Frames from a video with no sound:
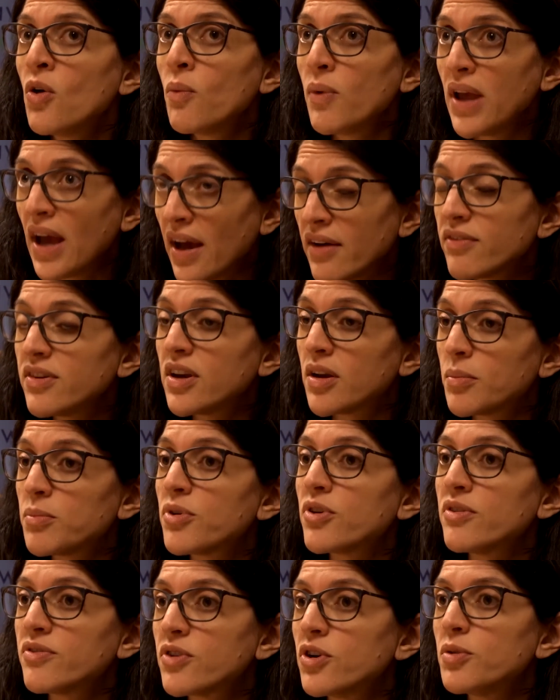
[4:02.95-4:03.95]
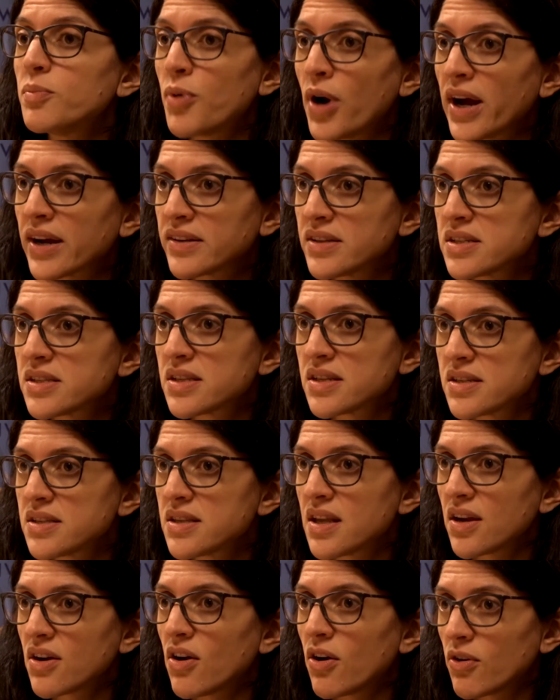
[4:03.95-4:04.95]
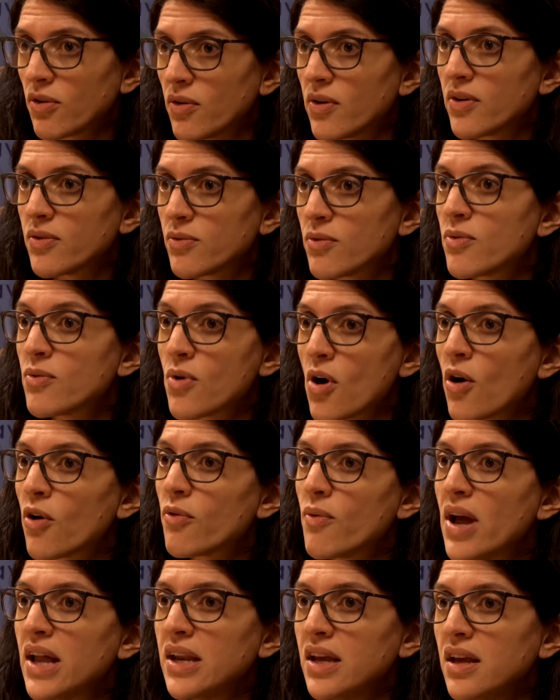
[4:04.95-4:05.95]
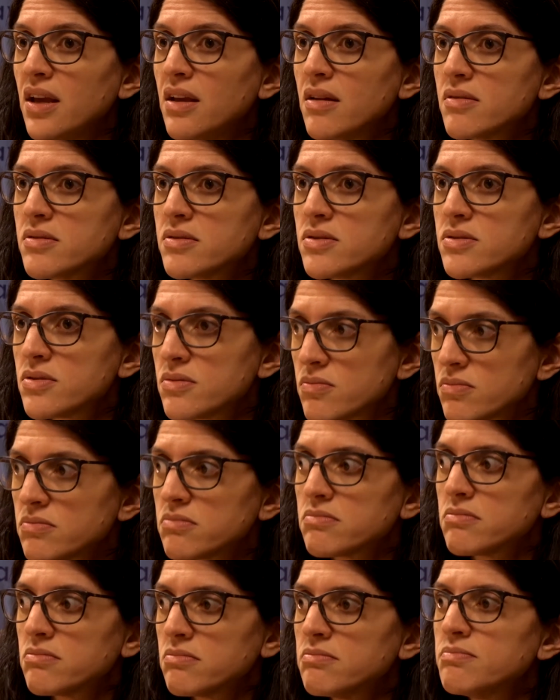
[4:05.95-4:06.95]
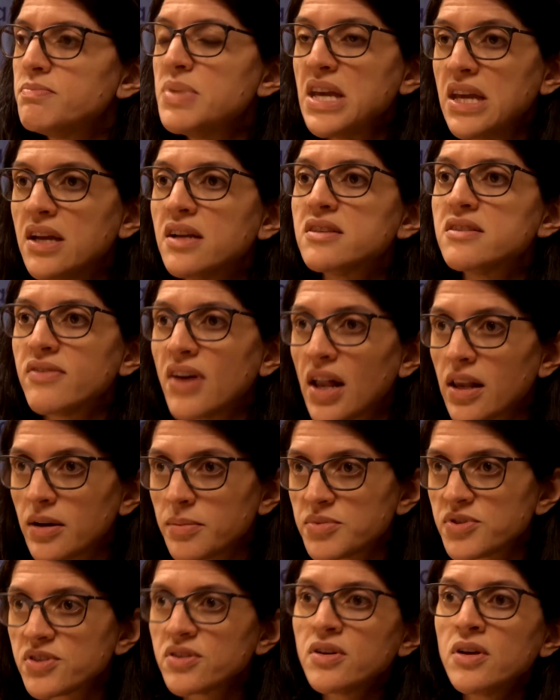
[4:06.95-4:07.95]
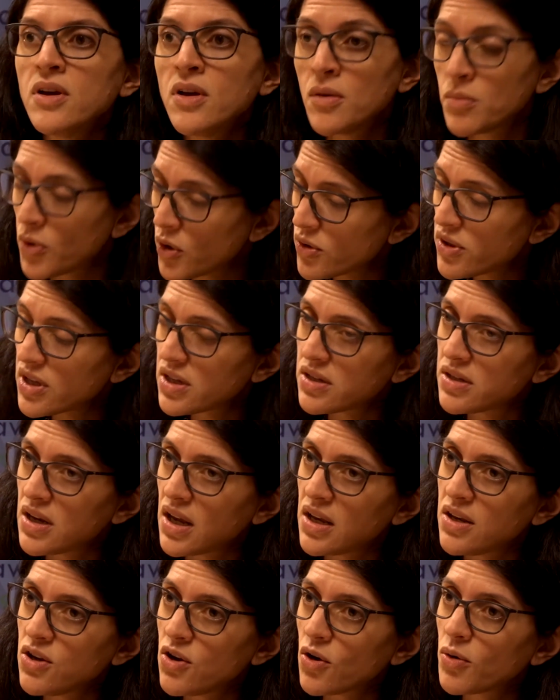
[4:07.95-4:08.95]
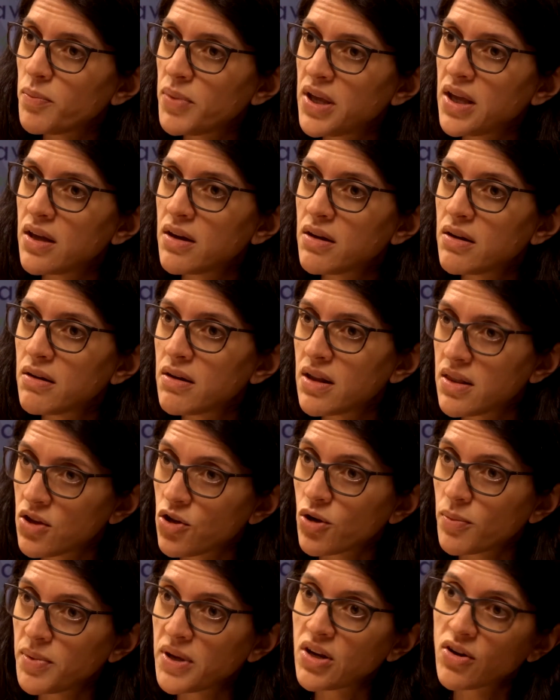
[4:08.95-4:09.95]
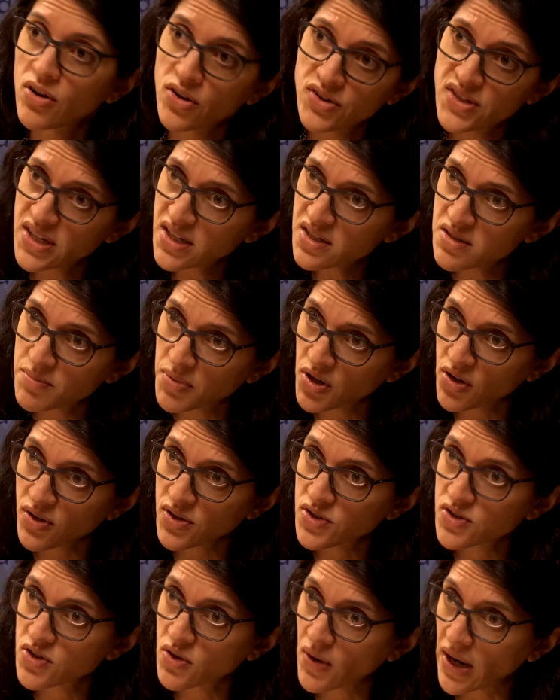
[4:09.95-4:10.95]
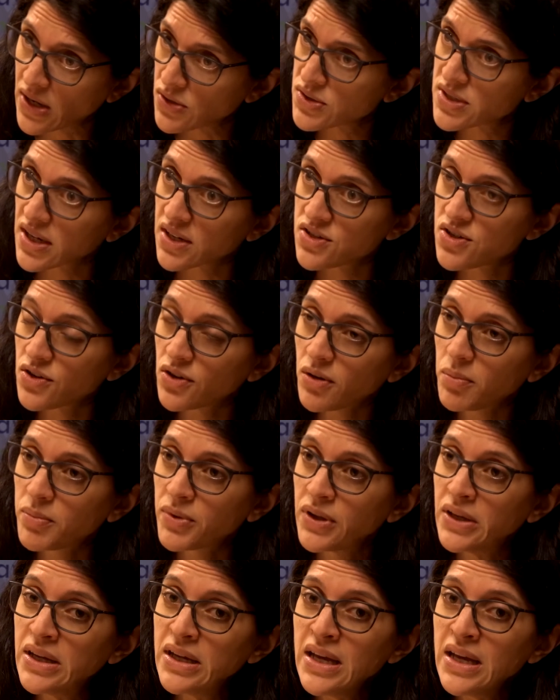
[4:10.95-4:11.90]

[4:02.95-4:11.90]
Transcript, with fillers: We have a number of good practices that are already being developed, both in, in, European, in the European context, but also outside Europe.